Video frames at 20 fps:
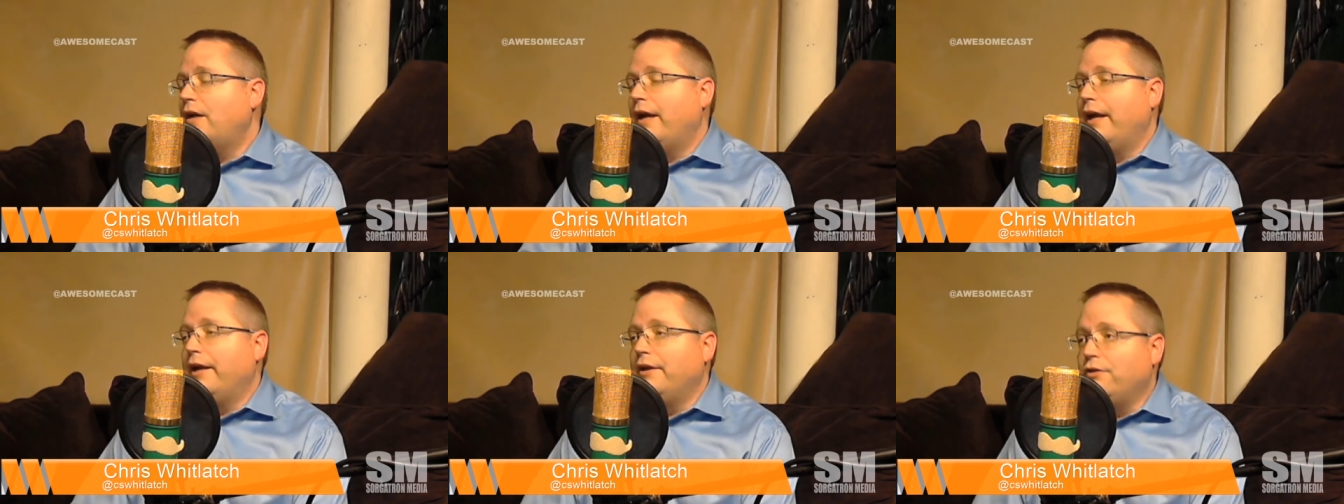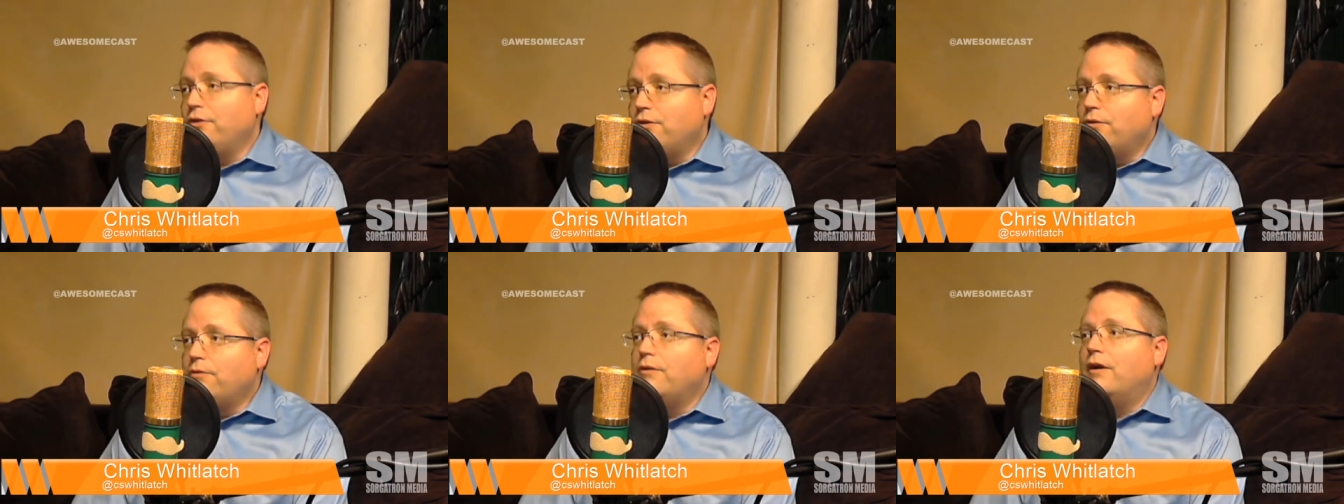And
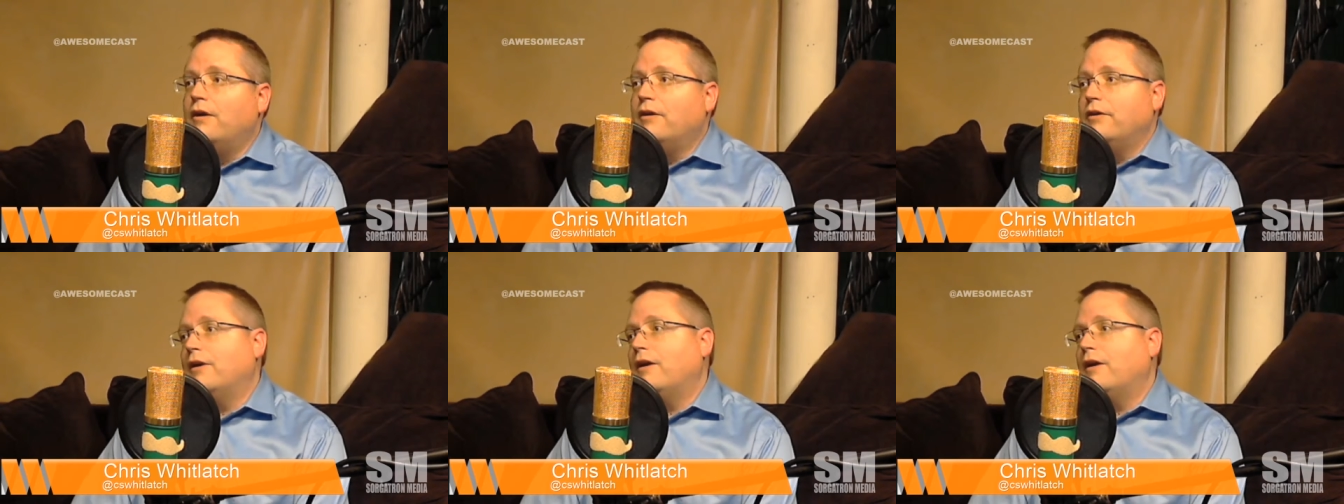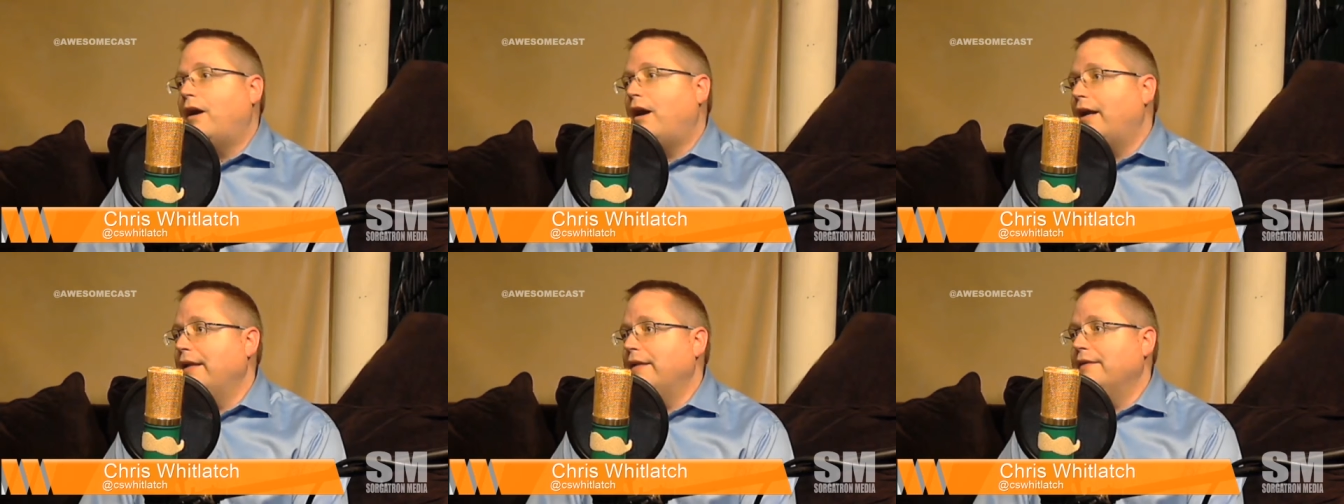your
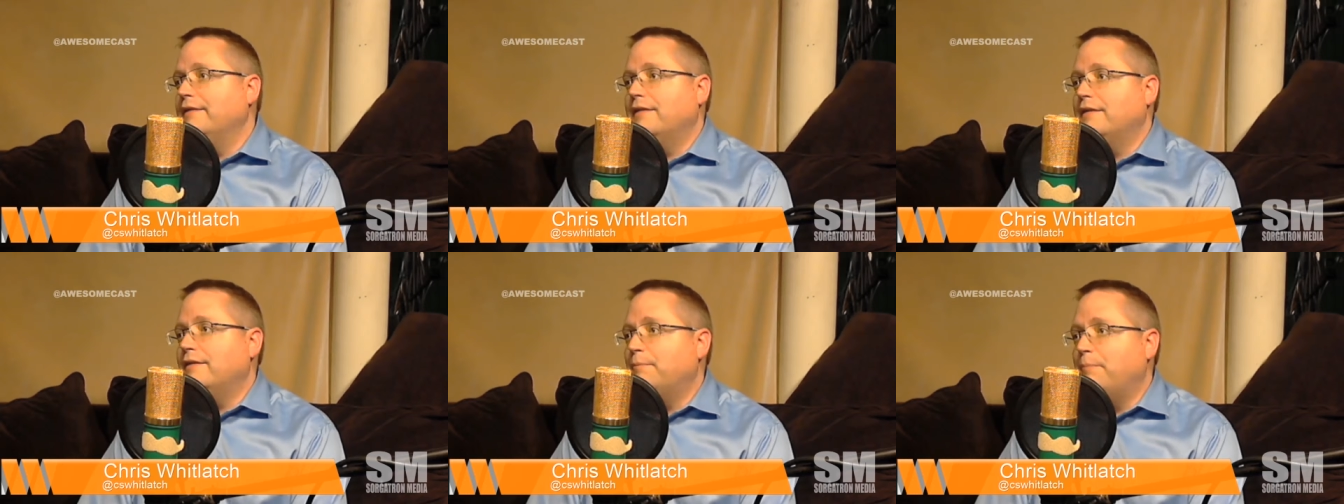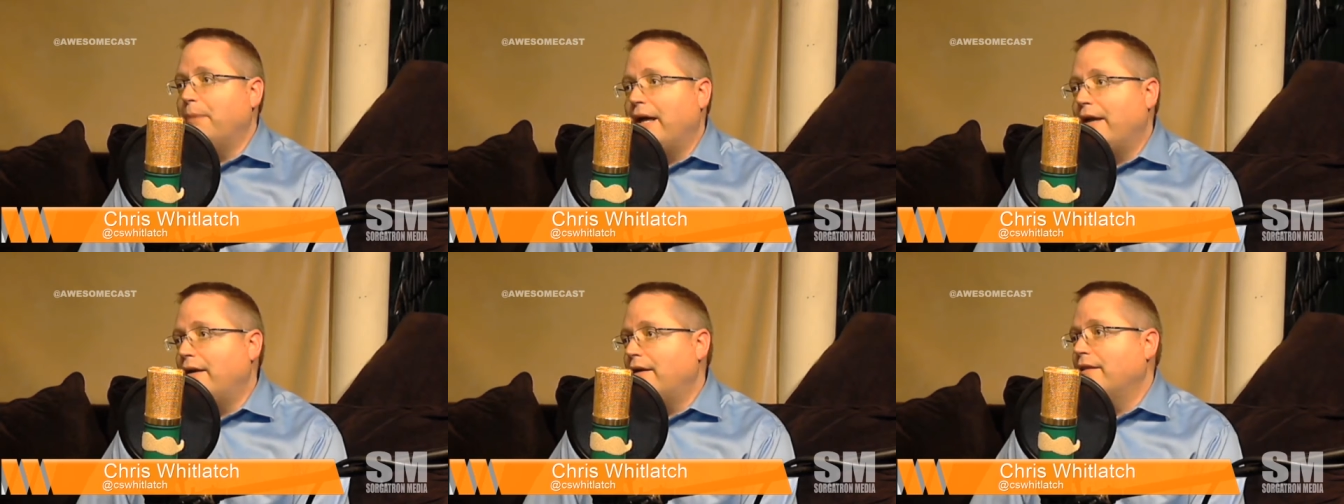audience is
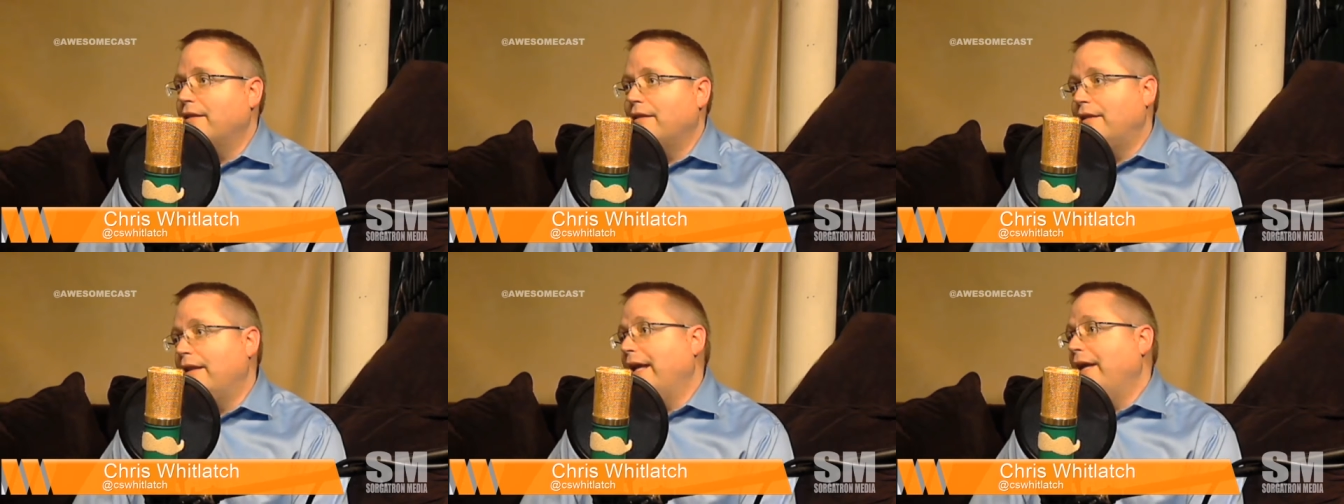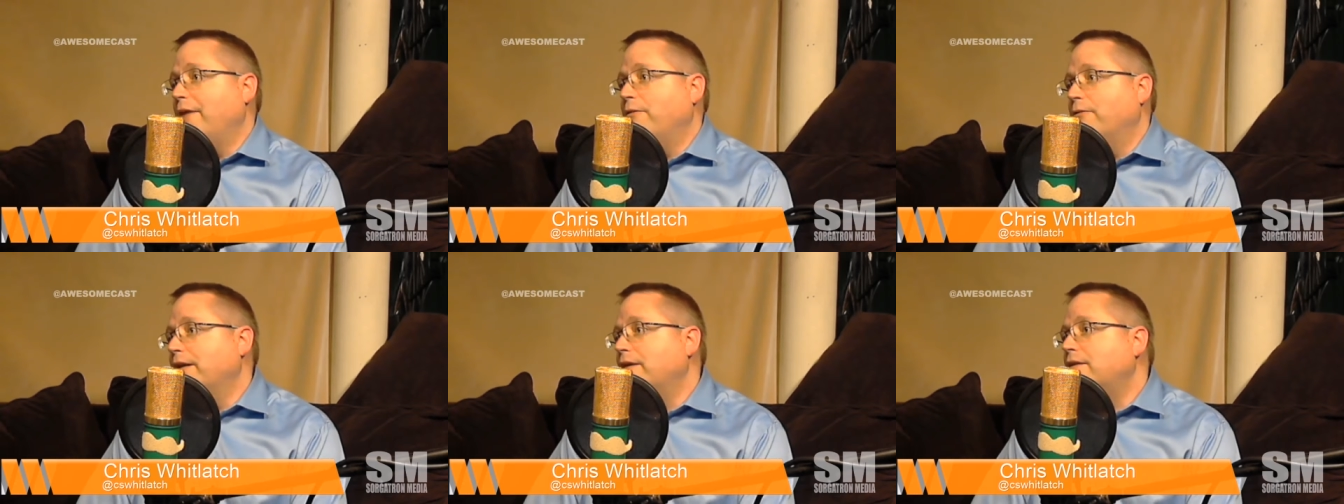better than
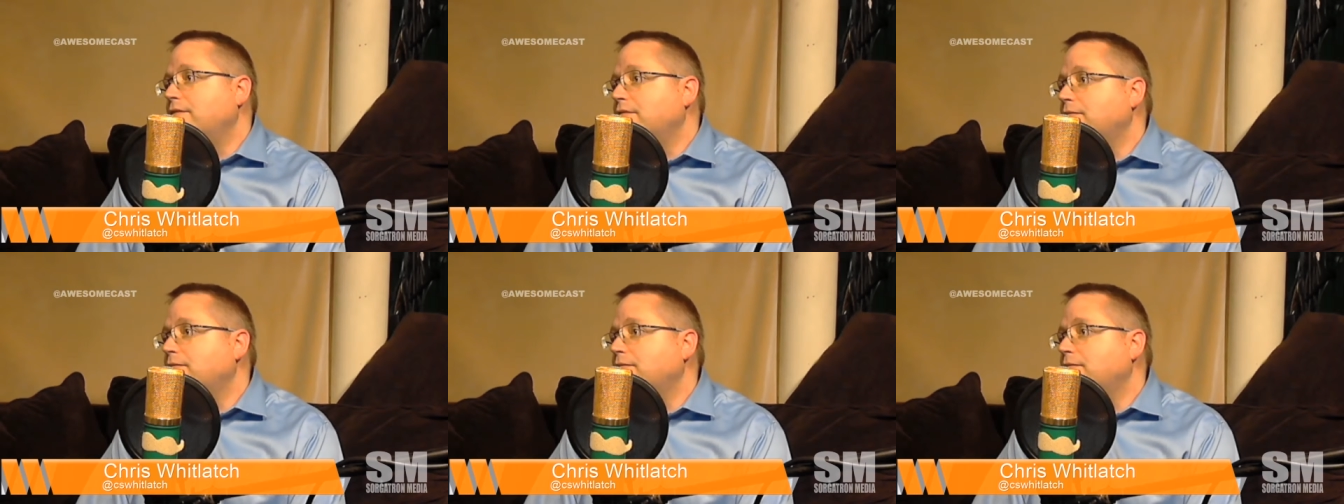they will.